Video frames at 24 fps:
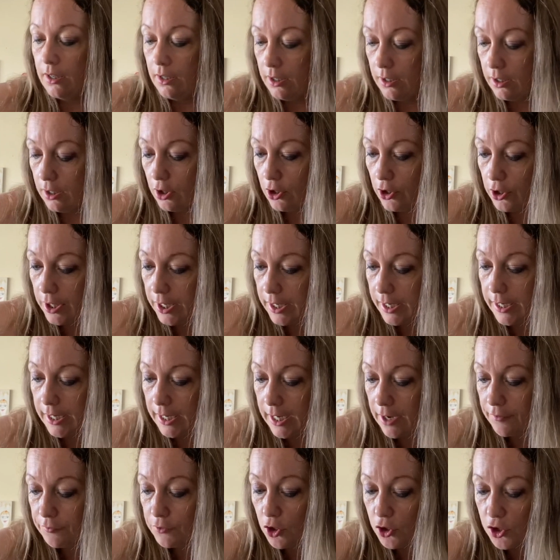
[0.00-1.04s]
okay,
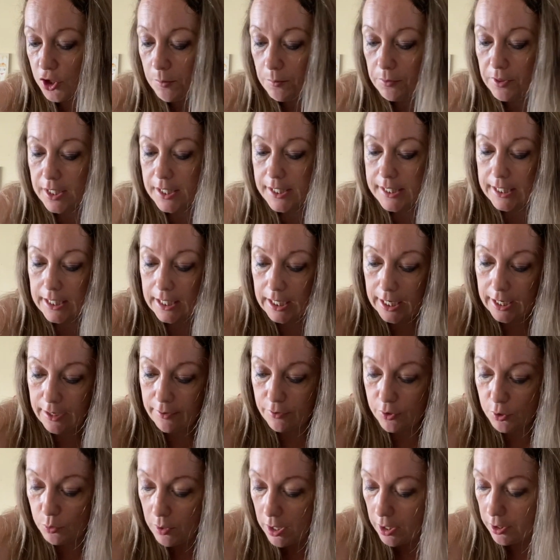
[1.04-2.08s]
I've got some things in here
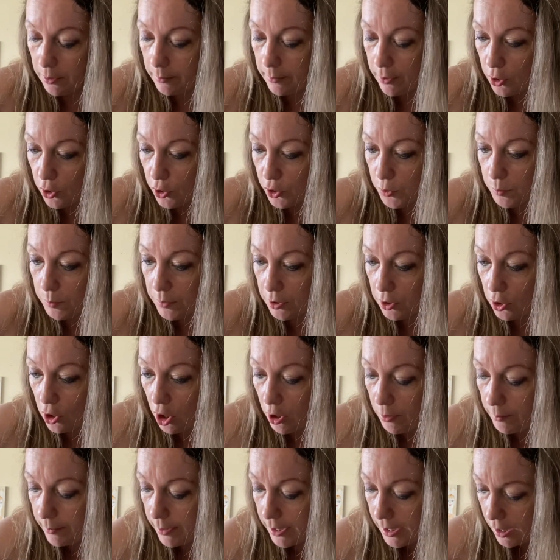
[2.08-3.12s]
as well that my husband
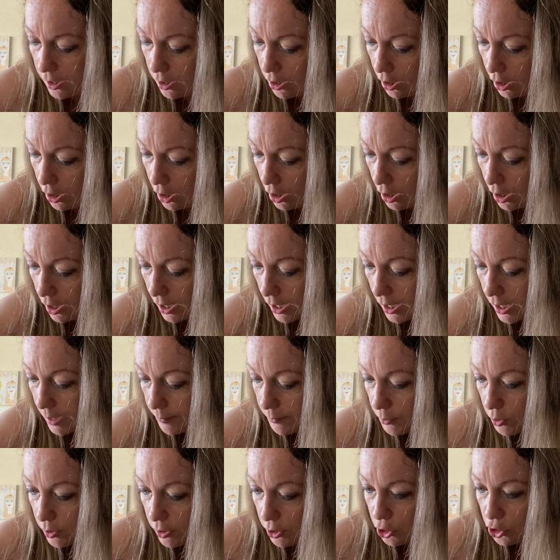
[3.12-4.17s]
got me,
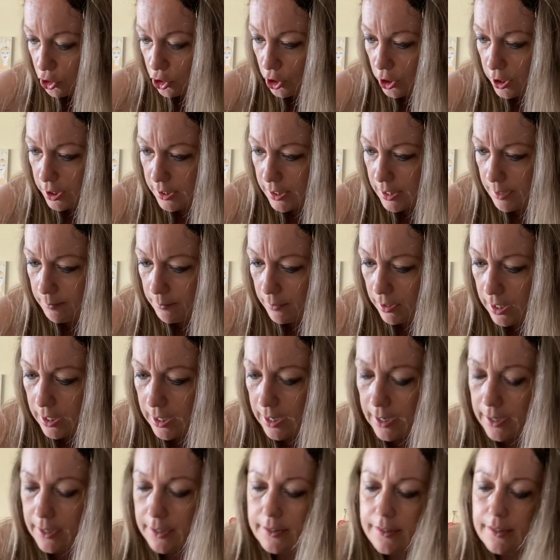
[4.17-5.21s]
so I'll show you them
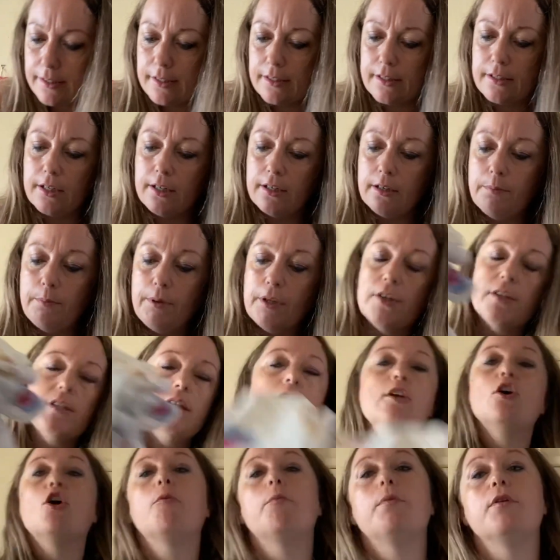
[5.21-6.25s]
last, because he
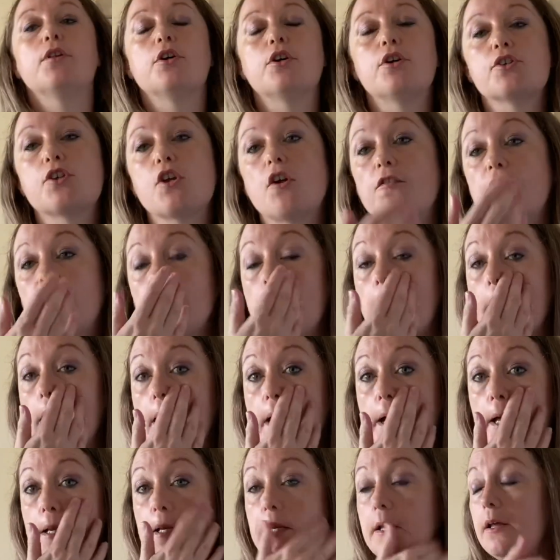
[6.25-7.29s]
got me those
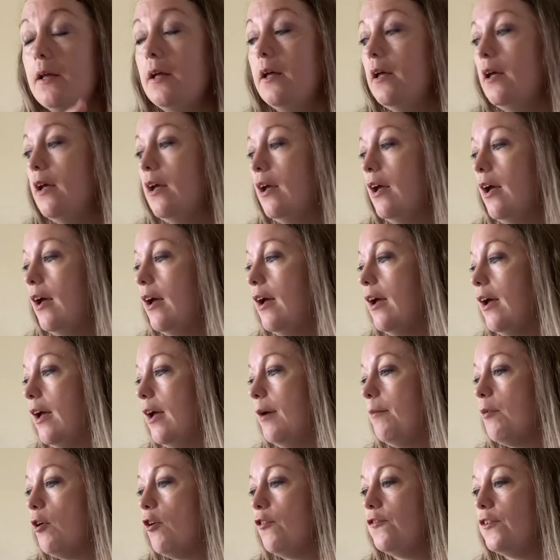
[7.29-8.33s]
offline,
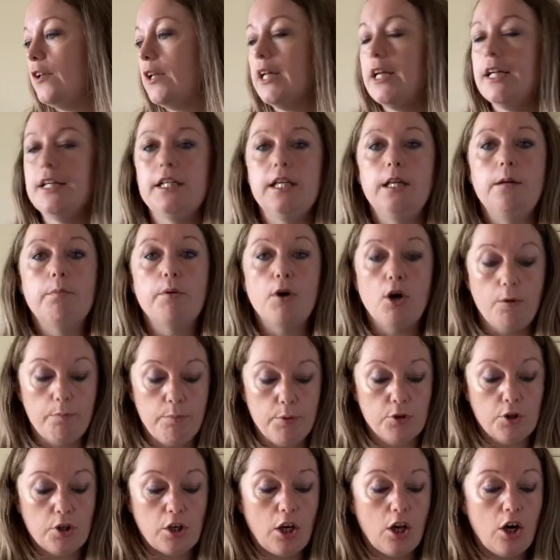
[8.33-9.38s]
off a lady he bought a
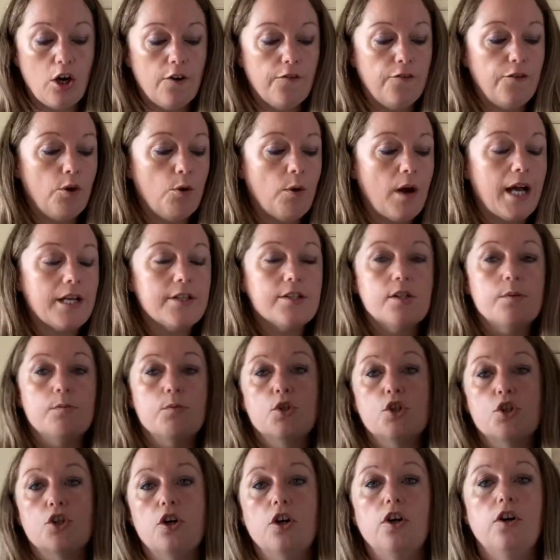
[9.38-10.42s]
bundle off who had some
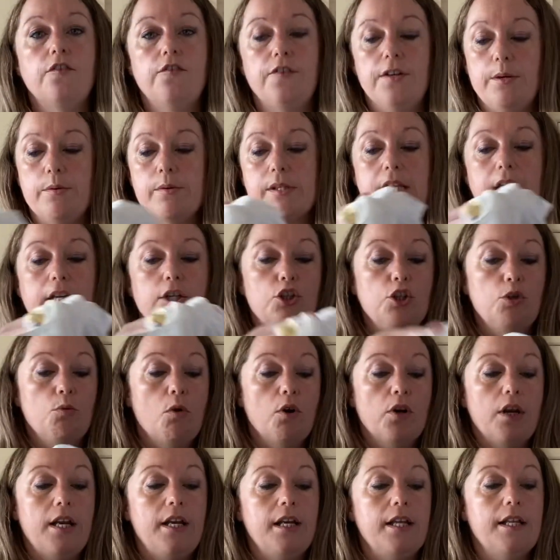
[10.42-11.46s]
stuff, and he was like, do you
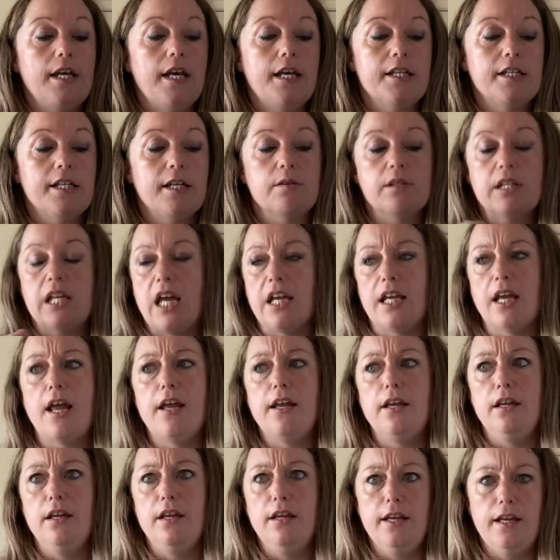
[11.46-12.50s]
want any of this? And I was like,
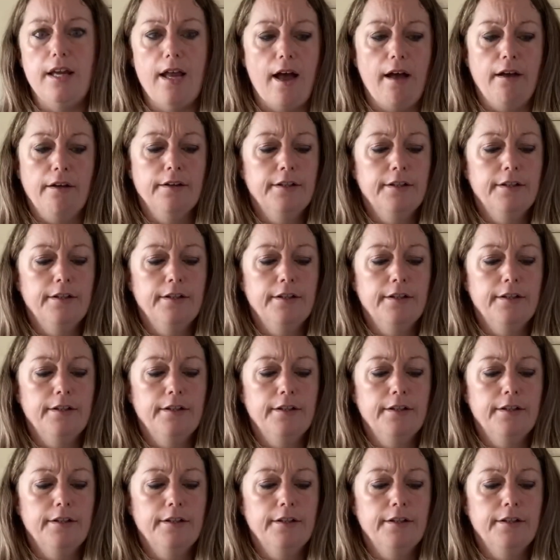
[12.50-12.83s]
yeah,